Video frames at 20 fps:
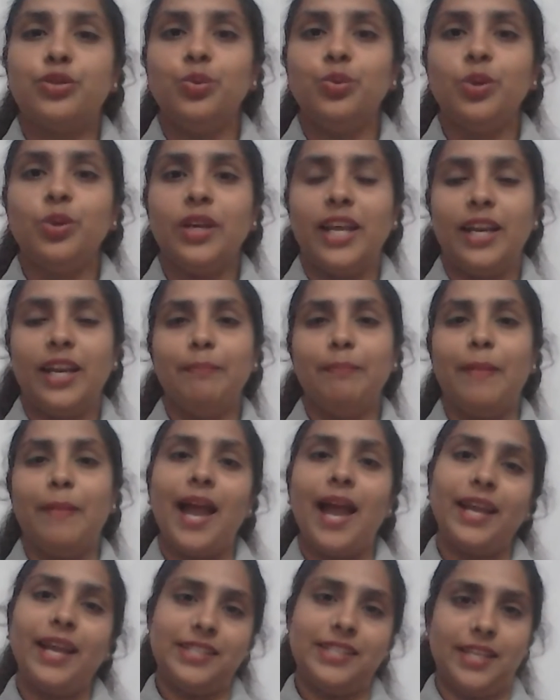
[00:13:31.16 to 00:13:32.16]
do in
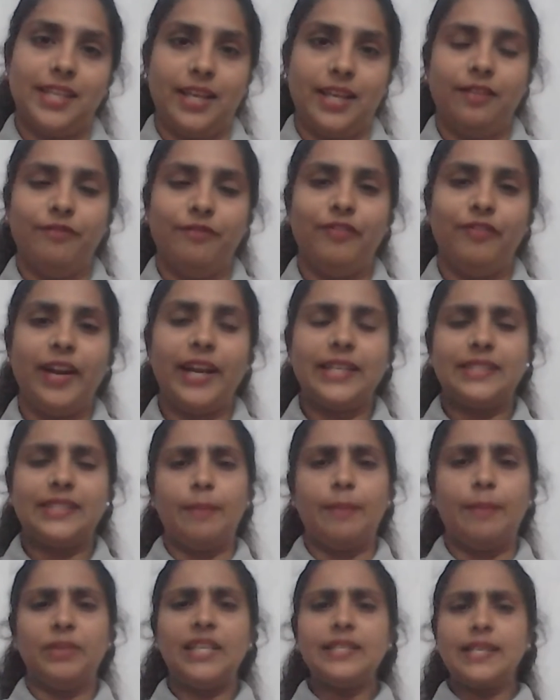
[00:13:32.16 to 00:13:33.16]
my day. For
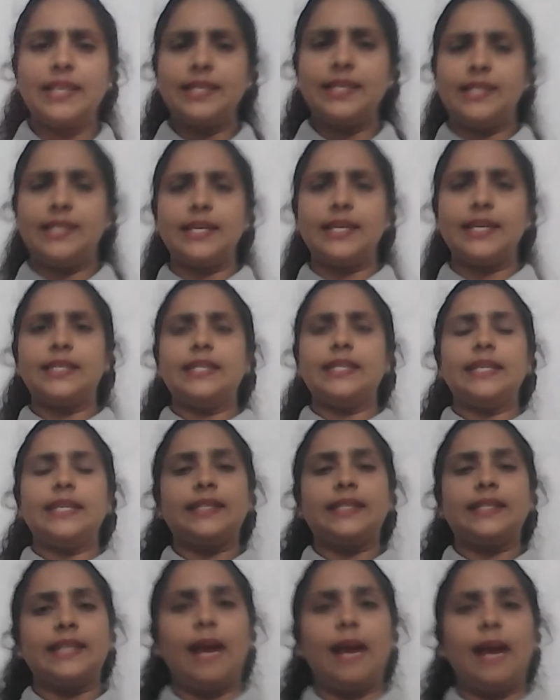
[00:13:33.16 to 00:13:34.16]
example, this is just an
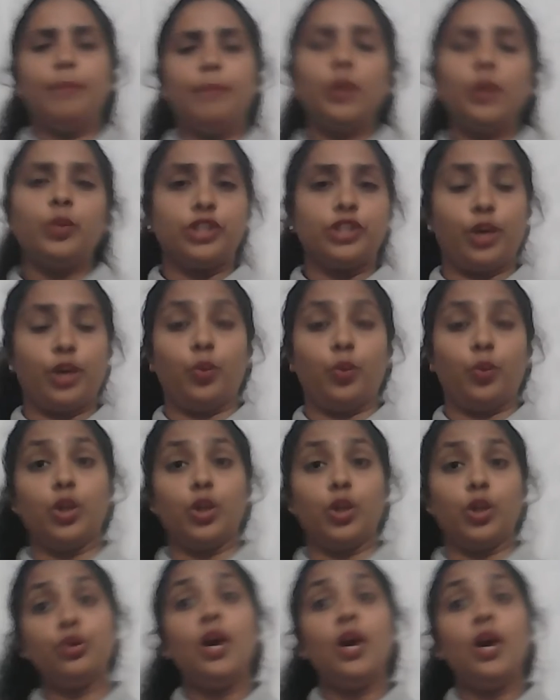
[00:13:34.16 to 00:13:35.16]
example which I want
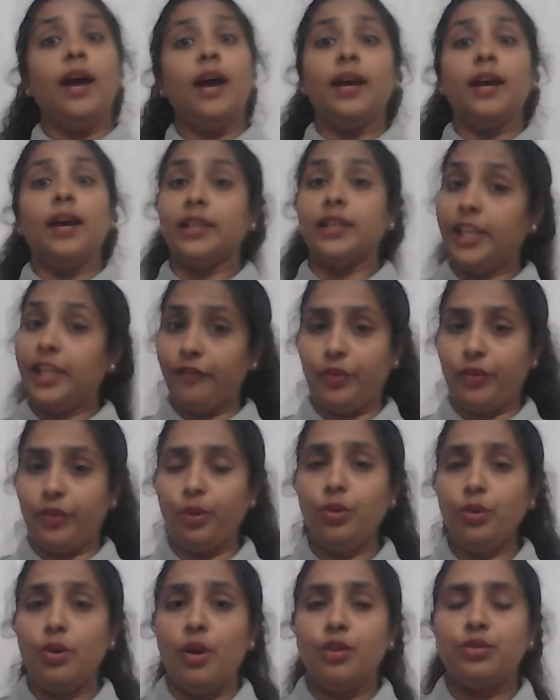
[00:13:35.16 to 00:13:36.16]
to give
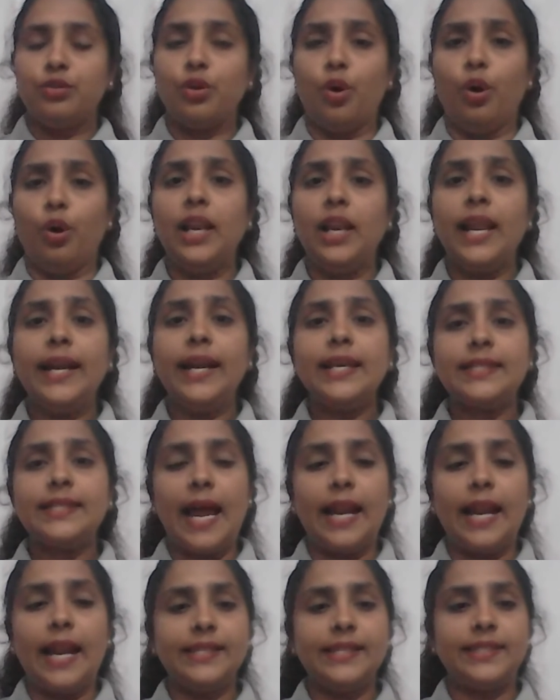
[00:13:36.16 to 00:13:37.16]
you. So let us
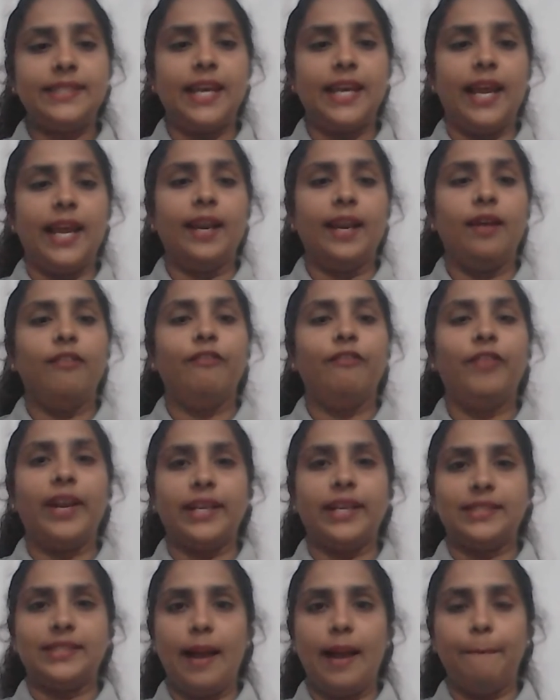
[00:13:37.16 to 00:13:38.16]
understand. For
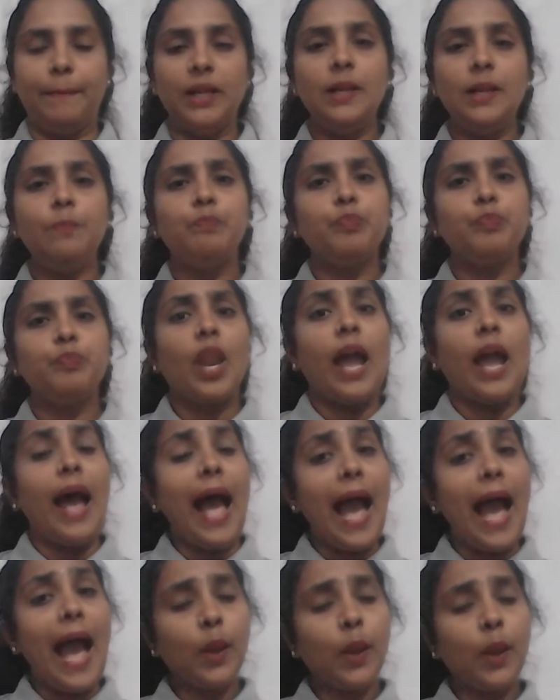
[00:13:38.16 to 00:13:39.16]
example,
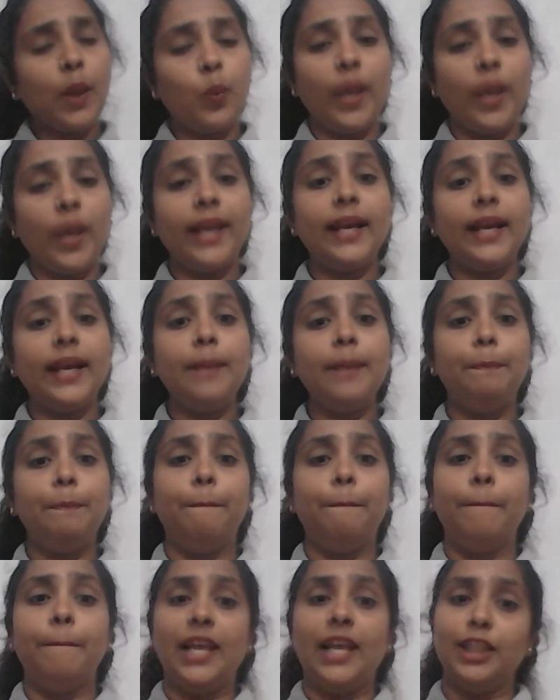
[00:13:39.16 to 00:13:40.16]
I wake up
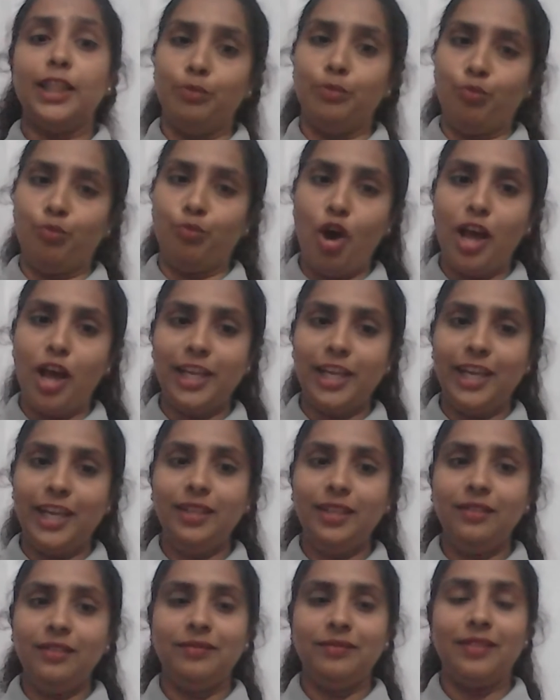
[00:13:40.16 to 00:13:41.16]
in the morning
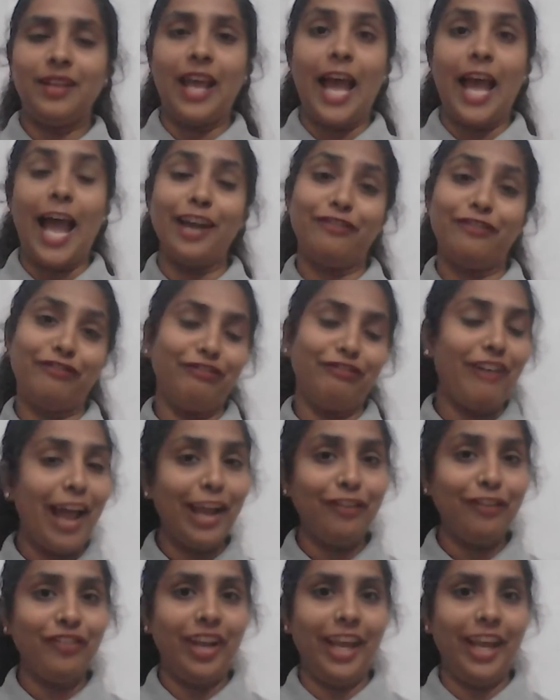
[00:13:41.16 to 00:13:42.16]
at
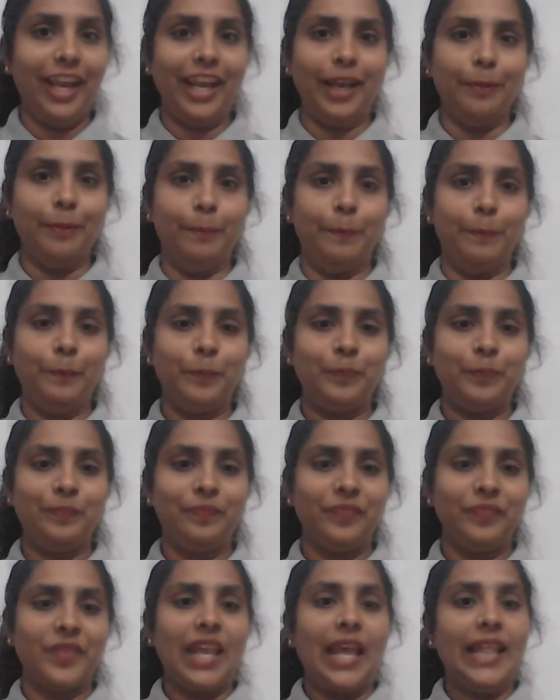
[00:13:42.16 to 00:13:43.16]
5 a.m.
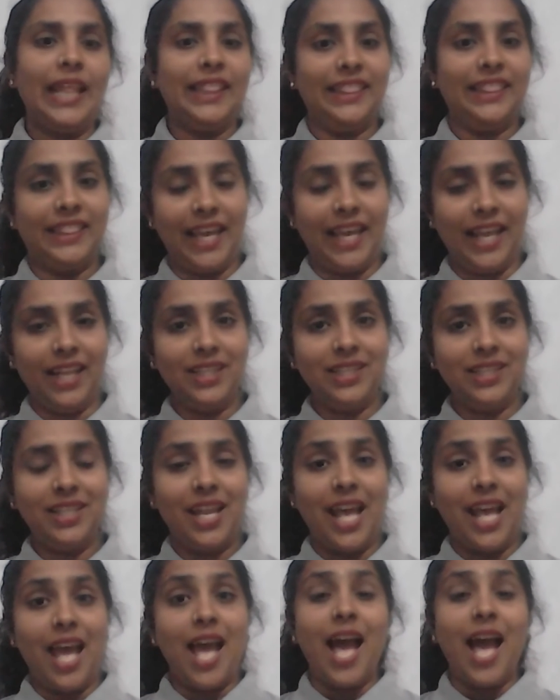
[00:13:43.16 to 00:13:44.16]
Then
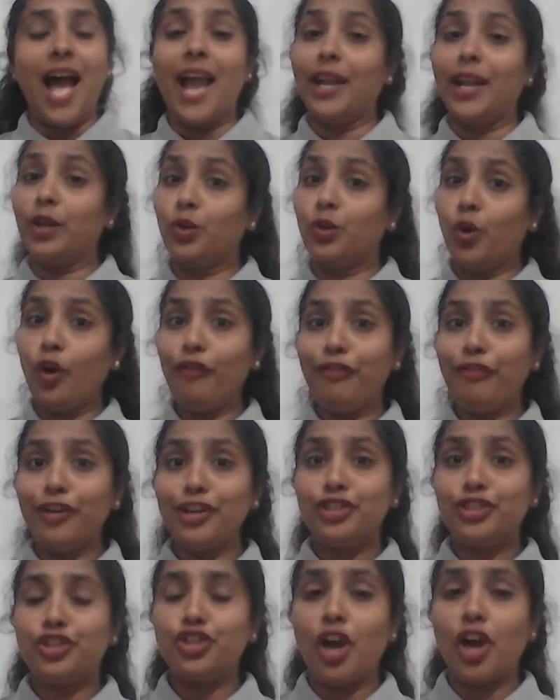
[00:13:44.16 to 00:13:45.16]
I go
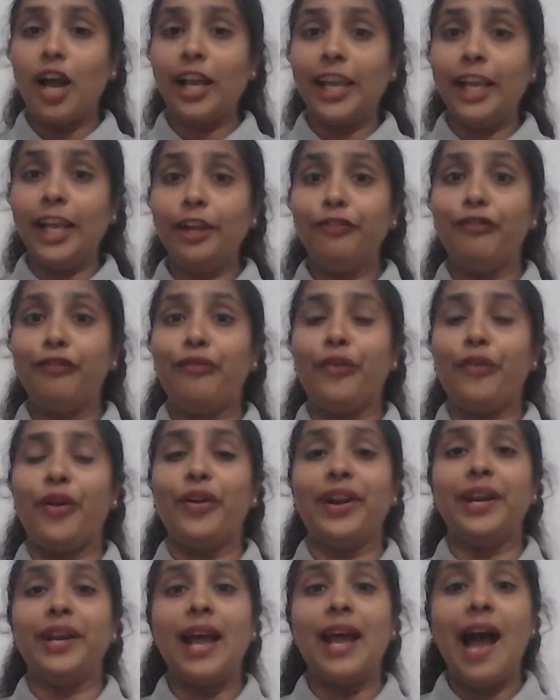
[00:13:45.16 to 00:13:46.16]
for jogging for
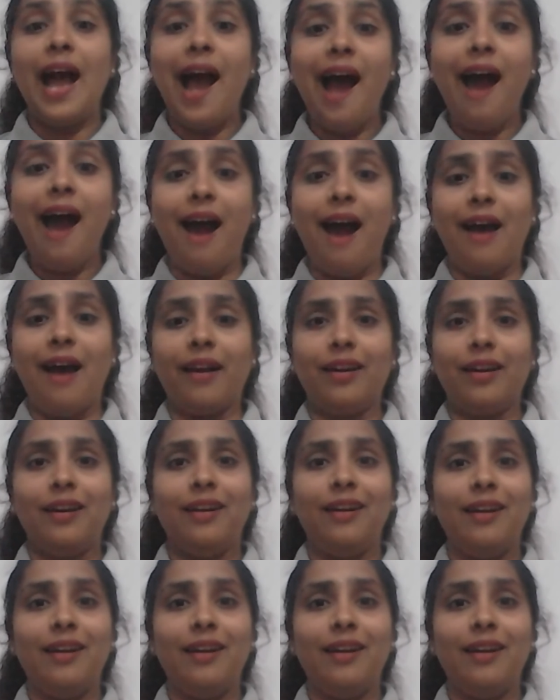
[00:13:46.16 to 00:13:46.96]
an hour.